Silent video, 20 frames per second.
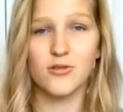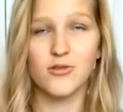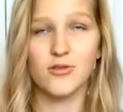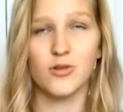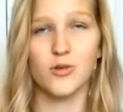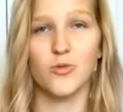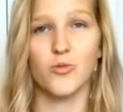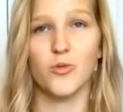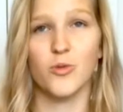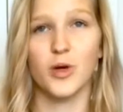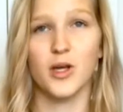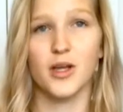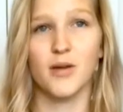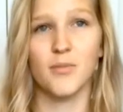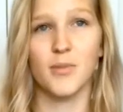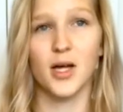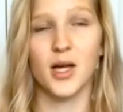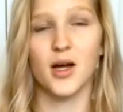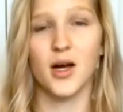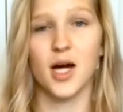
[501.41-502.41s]
so when
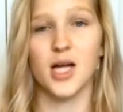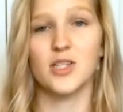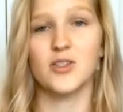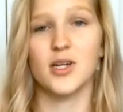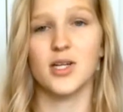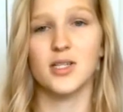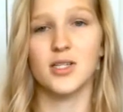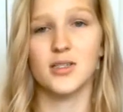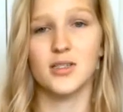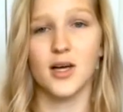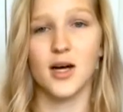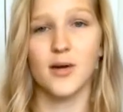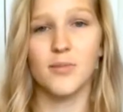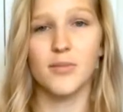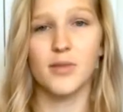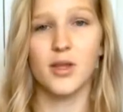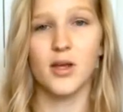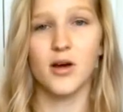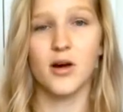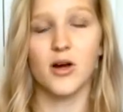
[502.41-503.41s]
my contract is
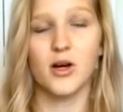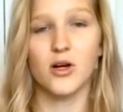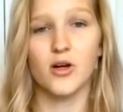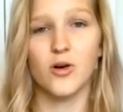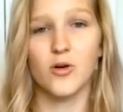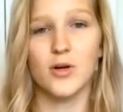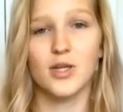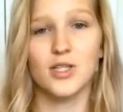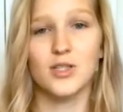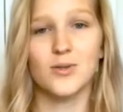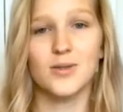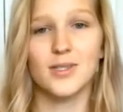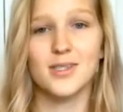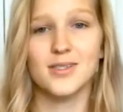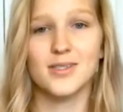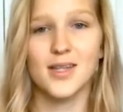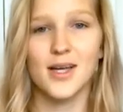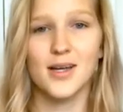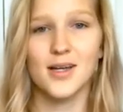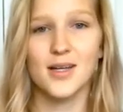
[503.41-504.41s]
up, they are going to
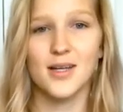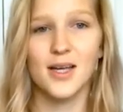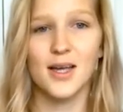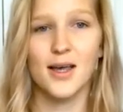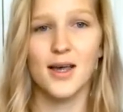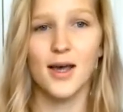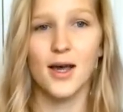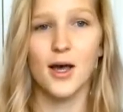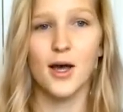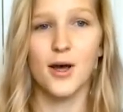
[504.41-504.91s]
extend it,